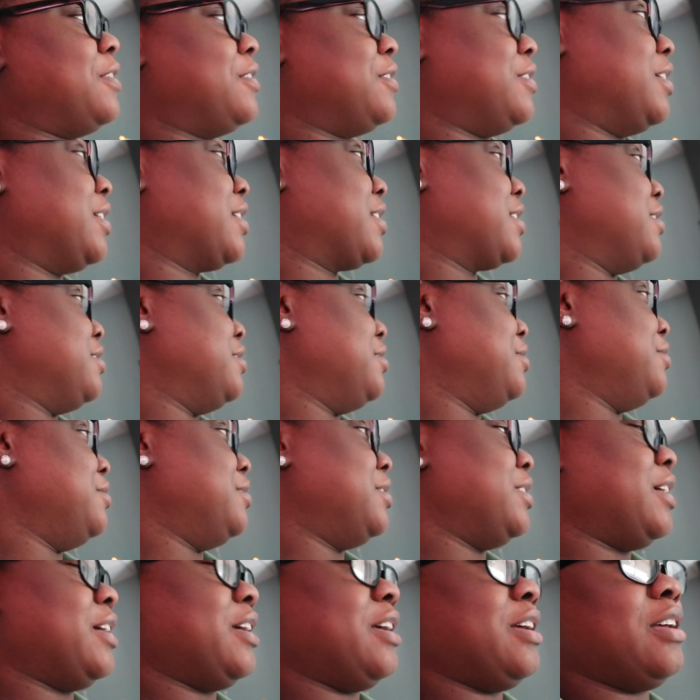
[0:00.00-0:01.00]
felt like a new
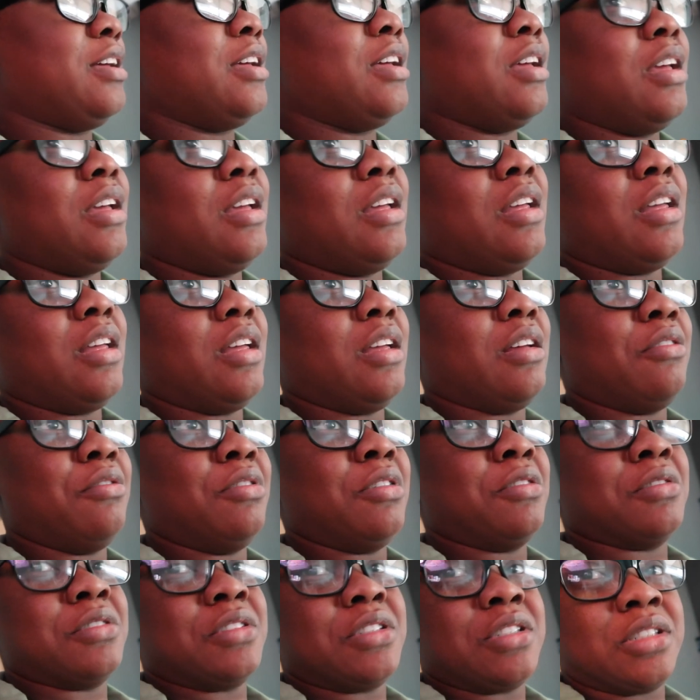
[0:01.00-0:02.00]
day.
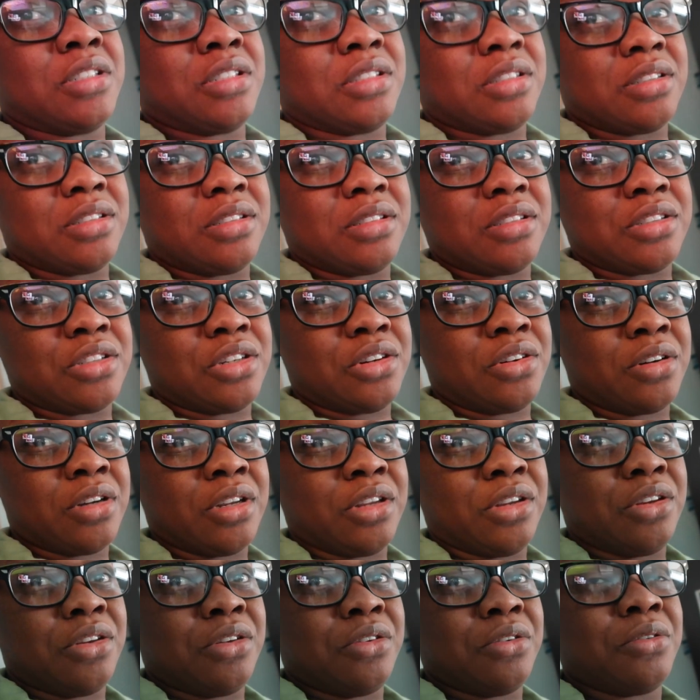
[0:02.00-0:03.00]
We were just
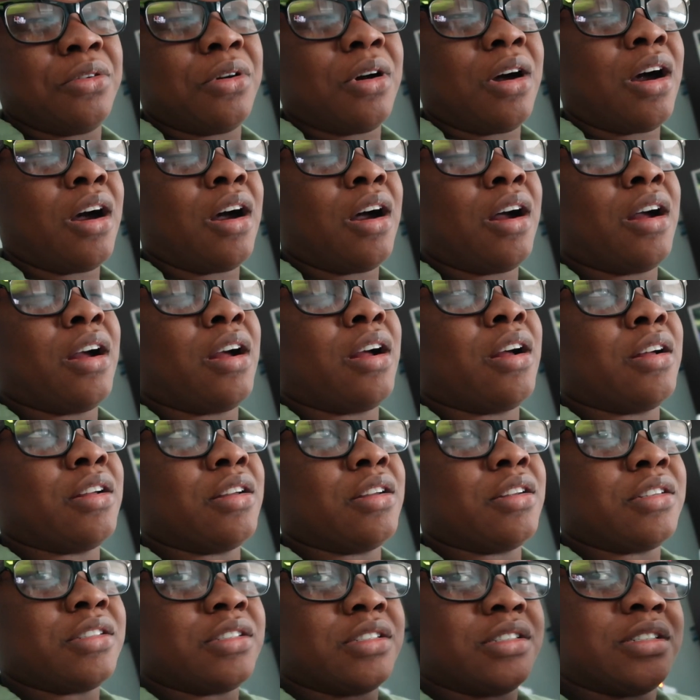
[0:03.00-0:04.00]
showing you our
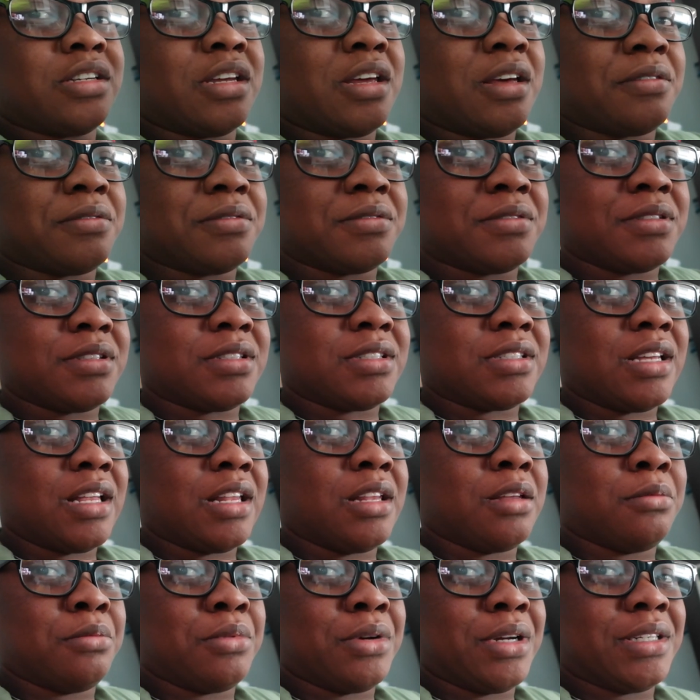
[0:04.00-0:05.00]
chef's
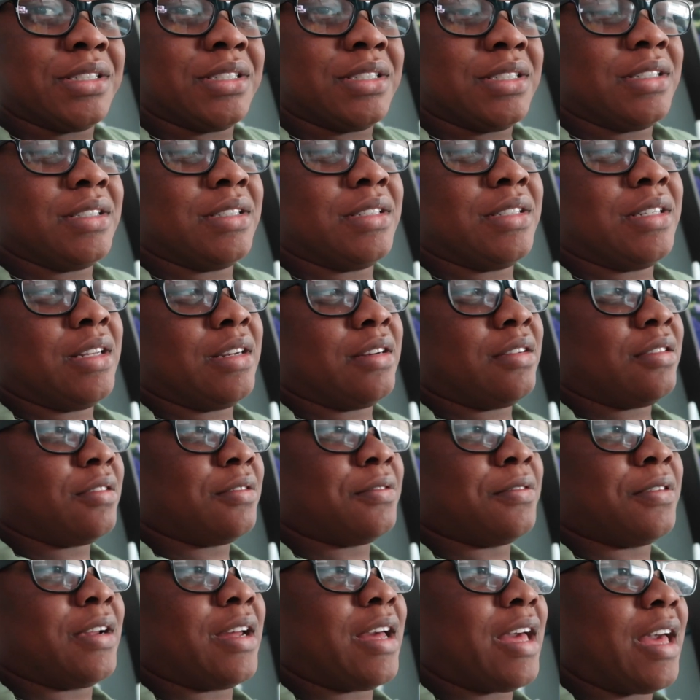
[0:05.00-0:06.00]
celebration dinner
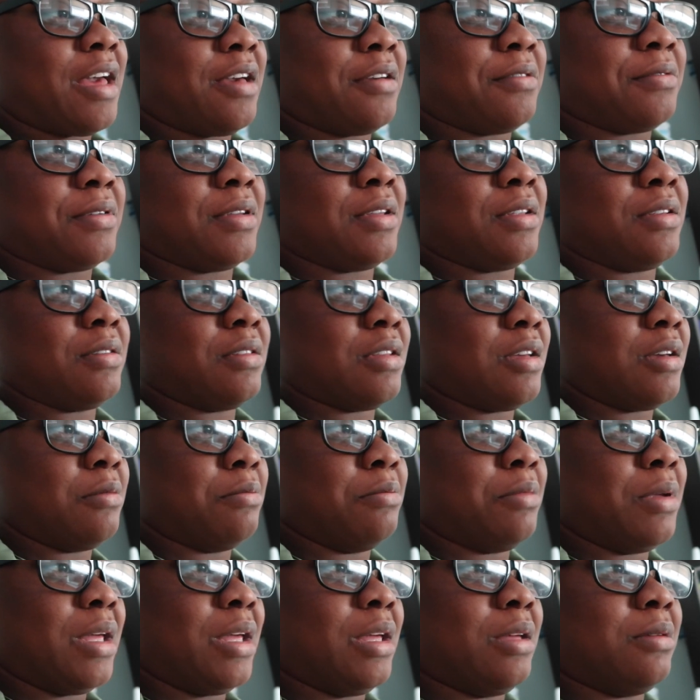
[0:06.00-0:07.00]
for having a
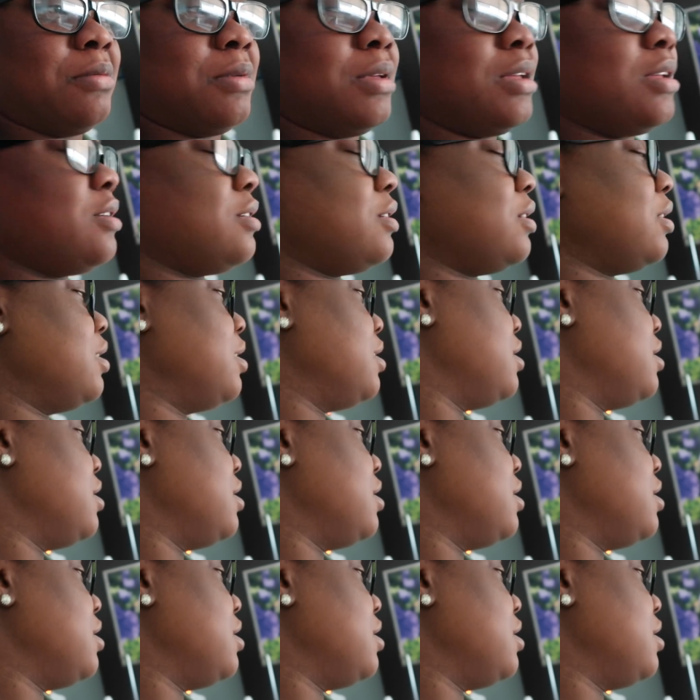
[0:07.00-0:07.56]
baby.